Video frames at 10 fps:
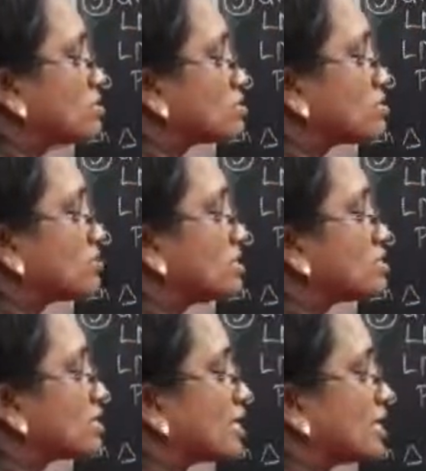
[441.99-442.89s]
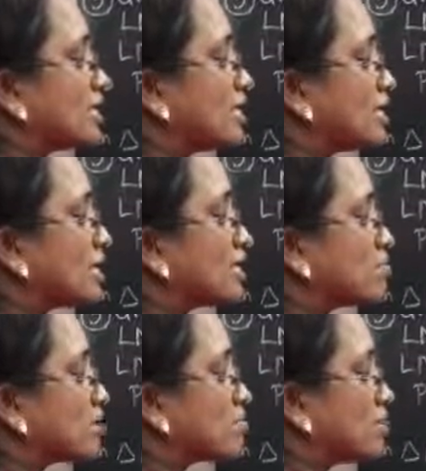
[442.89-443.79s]
So once again,
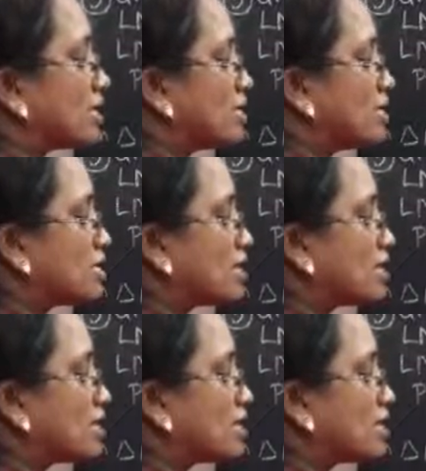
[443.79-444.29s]
AB by